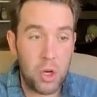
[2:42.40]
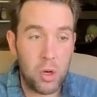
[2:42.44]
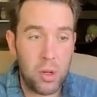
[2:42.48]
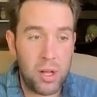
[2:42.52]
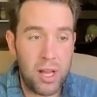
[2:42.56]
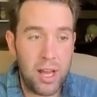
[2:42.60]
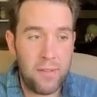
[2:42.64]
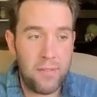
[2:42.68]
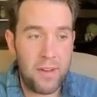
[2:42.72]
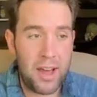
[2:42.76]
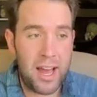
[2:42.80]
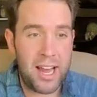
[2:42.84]

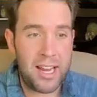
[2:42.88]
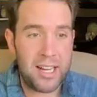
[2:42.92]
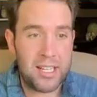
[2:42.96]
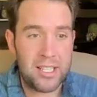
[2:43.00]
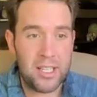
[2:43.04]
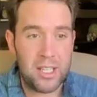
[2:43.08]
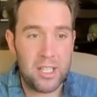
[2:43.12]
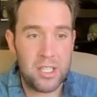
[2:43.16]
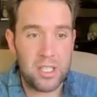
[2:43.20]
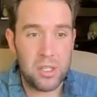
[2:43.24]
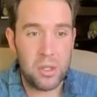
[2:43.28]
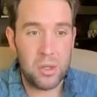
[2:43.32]
you'll have
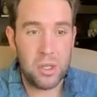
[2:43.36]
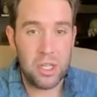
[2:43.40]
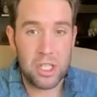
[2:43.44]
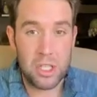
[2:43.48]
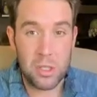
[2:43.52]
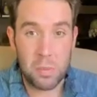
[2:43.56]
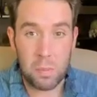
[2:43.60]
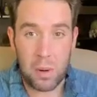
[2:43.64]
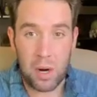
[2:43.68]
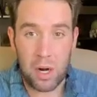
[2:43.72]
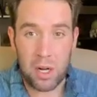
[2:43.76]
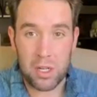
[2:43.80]
access to
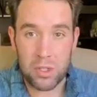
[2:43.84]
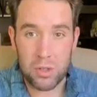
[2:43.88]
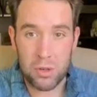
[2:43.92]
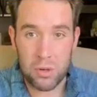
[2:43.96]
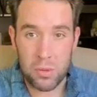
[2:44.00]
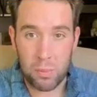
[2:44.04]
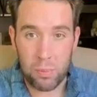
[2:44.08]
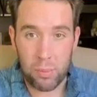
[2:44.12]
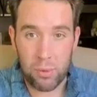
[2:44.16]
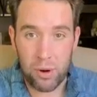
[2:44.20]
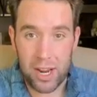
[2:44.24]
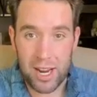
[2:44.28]
these
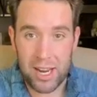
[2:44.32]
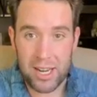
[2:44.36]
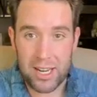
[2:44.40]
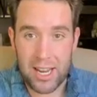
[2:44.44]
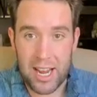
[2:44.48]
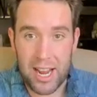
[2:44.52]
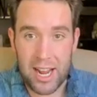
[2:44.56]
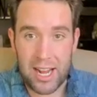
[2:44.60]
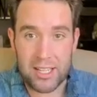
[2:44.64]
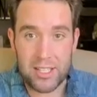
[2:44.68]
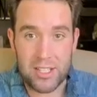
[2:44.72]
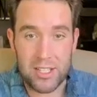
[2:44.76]
sponsored
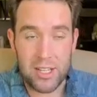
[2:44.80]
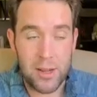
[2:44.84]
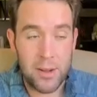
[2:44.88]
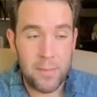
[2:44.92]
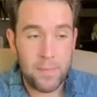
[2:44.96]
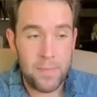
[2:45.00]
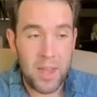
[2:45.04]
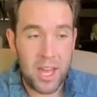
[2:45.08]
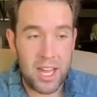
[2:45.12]
brand ads.